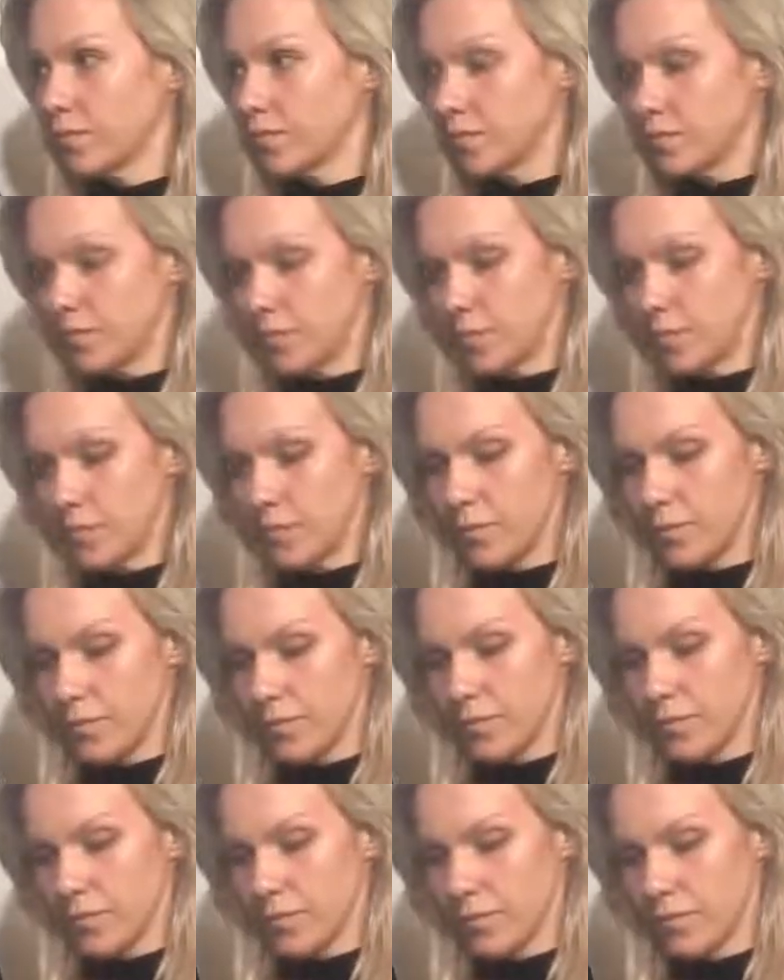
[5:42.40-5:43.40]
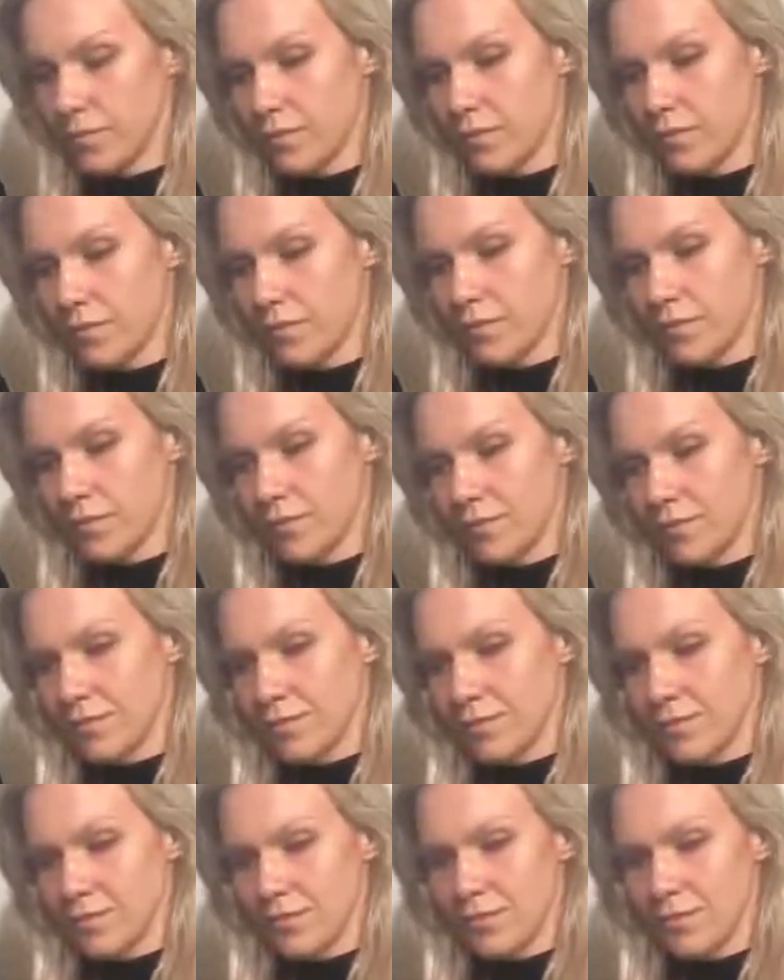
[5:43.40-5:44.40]

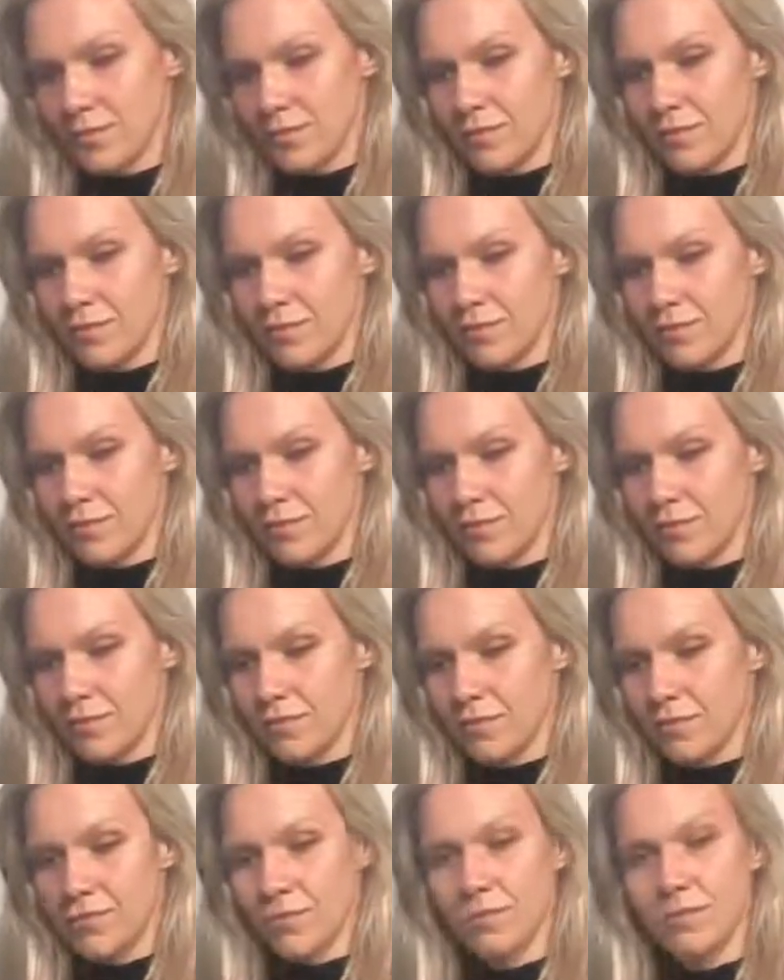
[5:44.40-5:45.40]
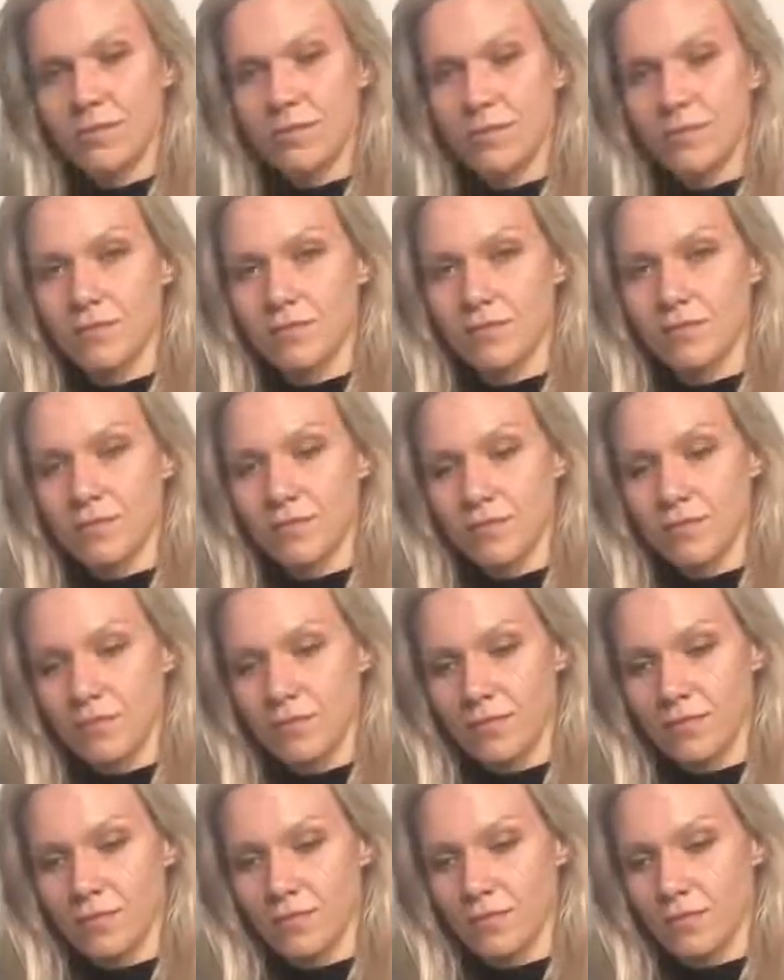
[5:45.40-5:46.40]

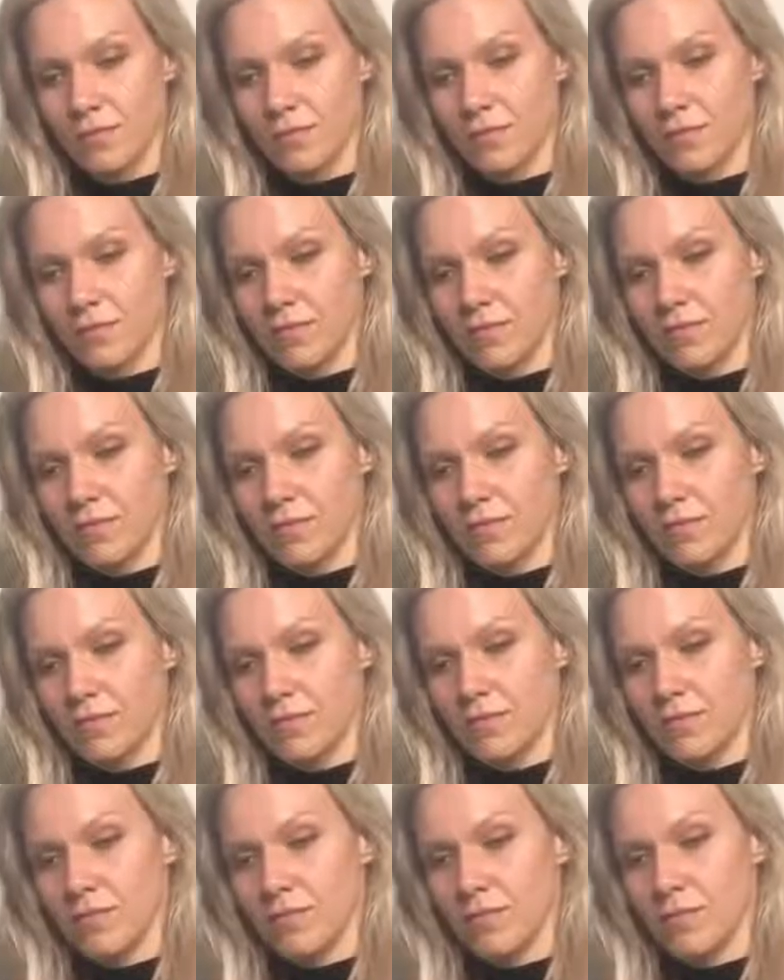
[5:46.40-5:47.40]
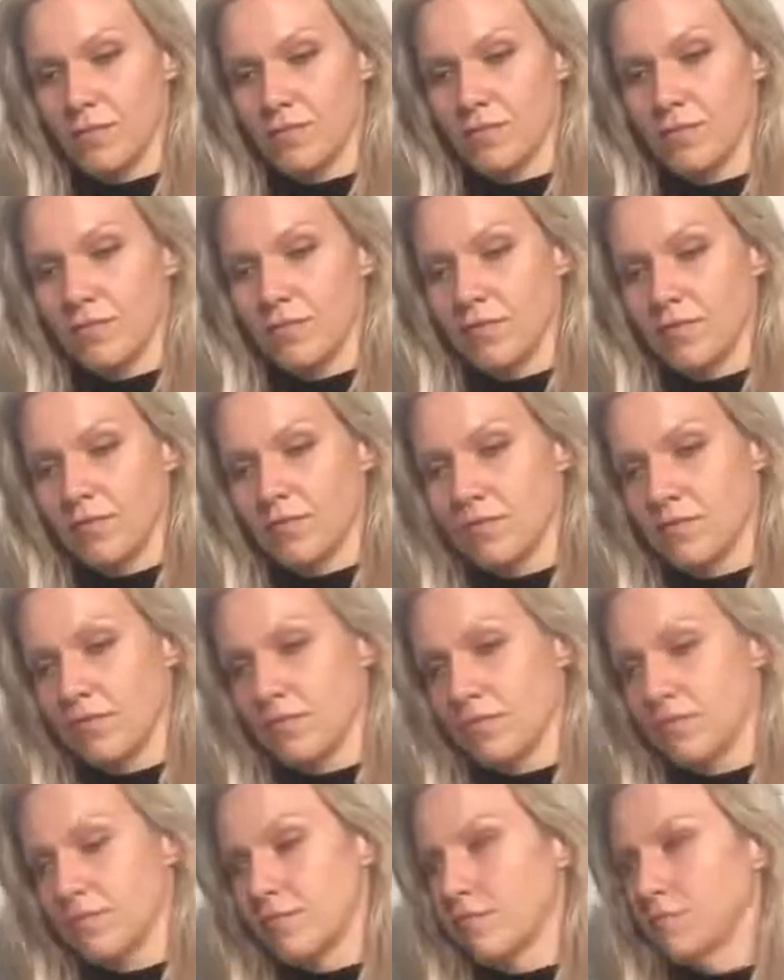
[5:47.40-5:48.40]

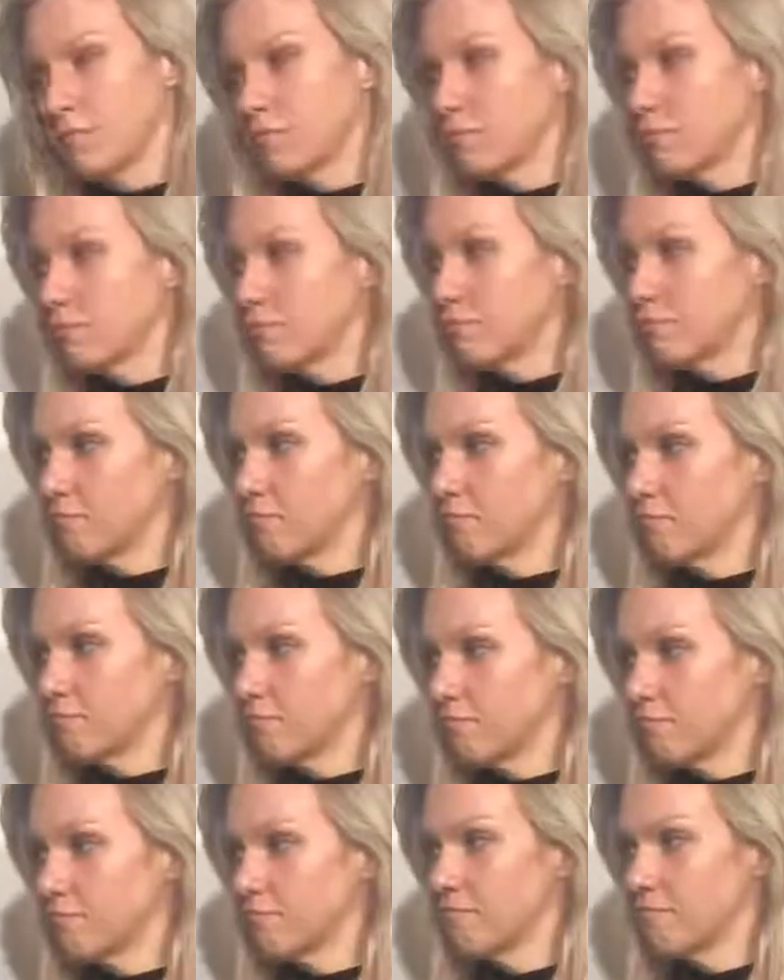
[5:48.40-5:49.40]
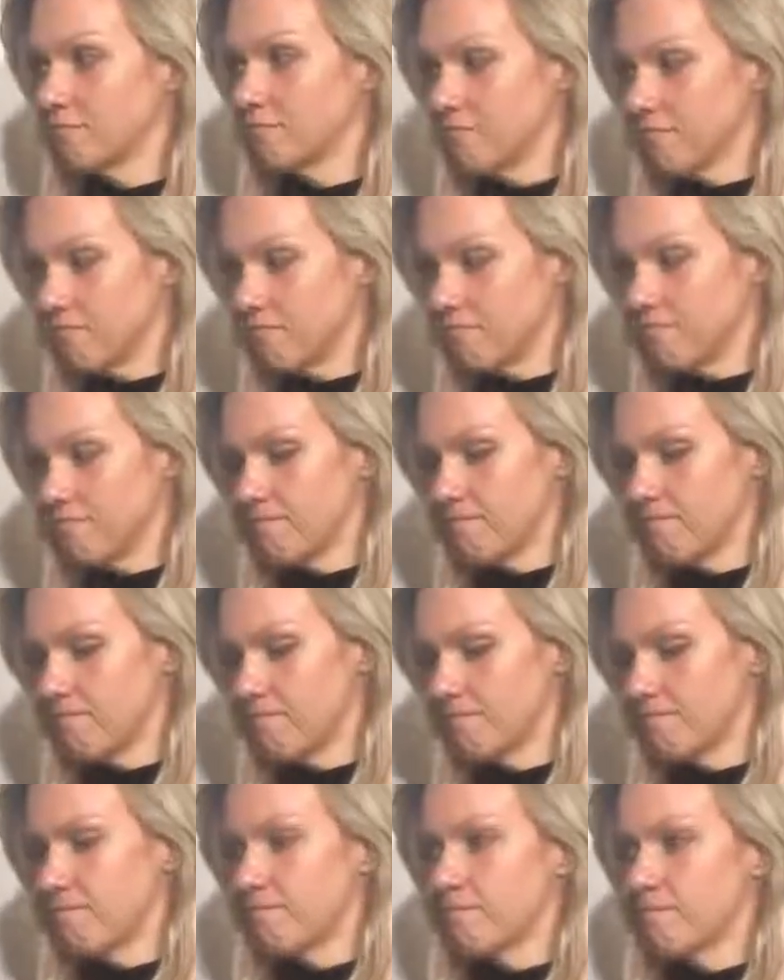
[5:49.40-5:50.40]
(silent)